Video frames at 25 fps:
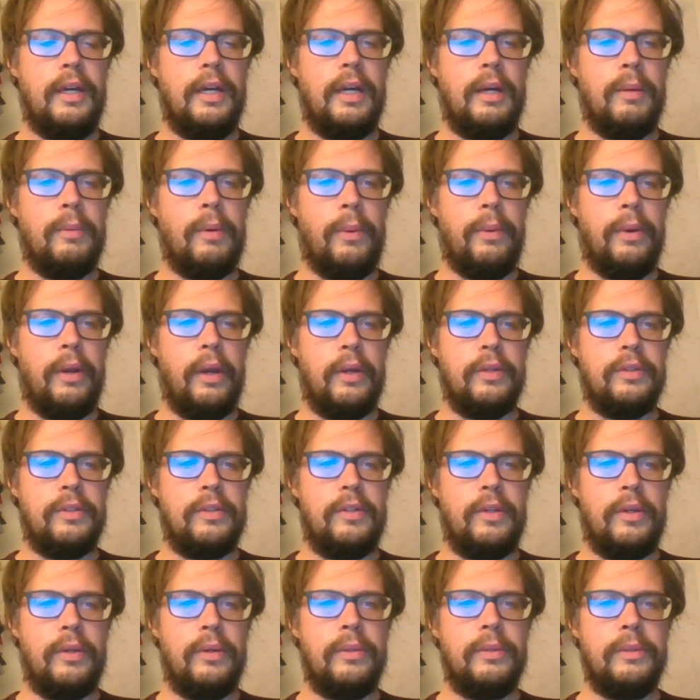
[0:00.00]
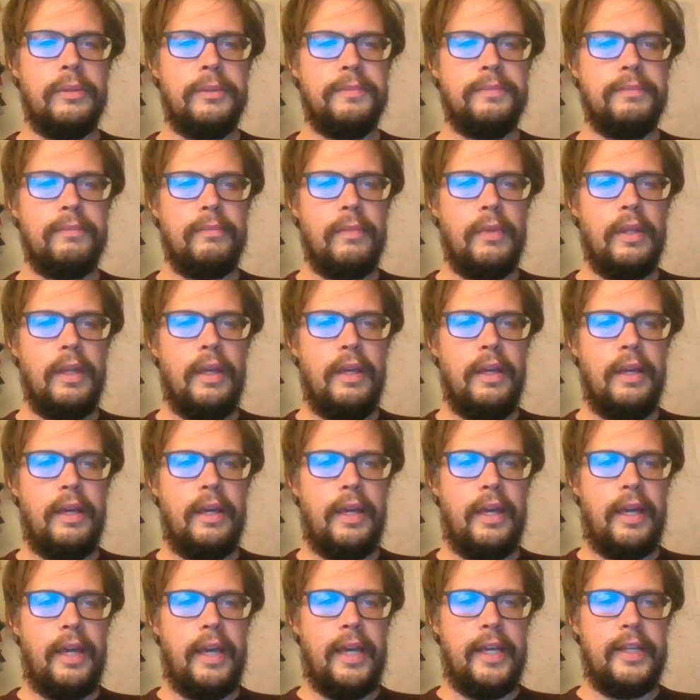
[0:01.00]
And what we're going to do
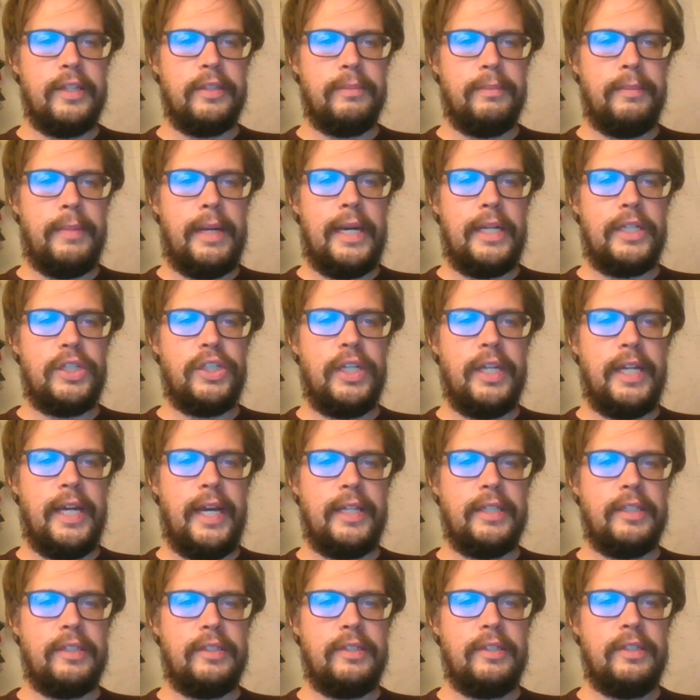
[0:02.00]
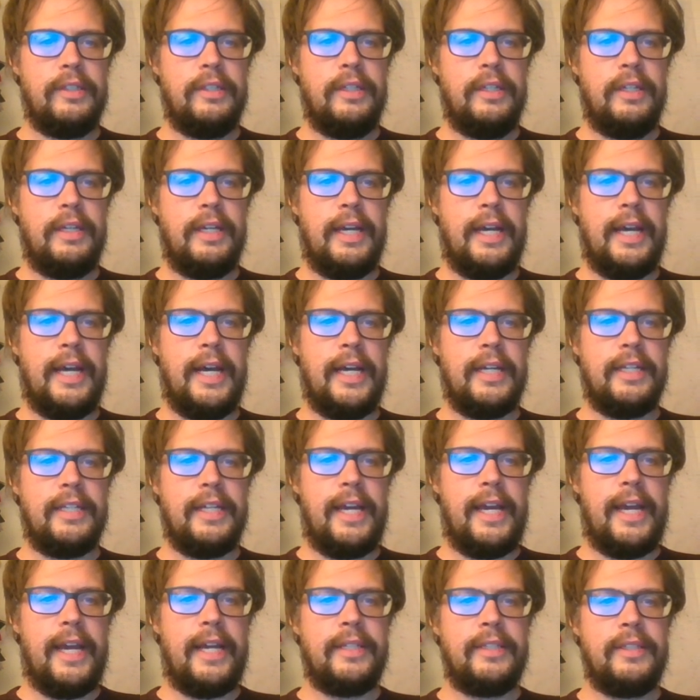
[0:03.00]
is match against add
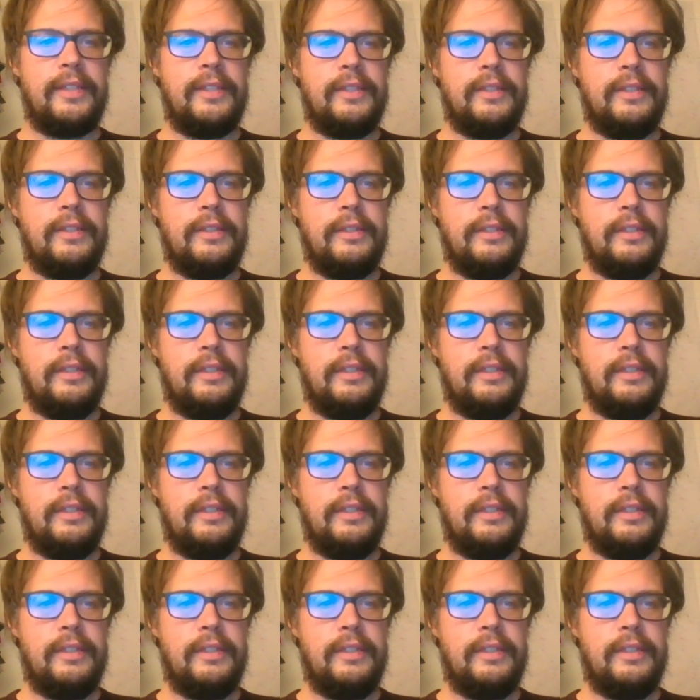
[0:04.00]
s,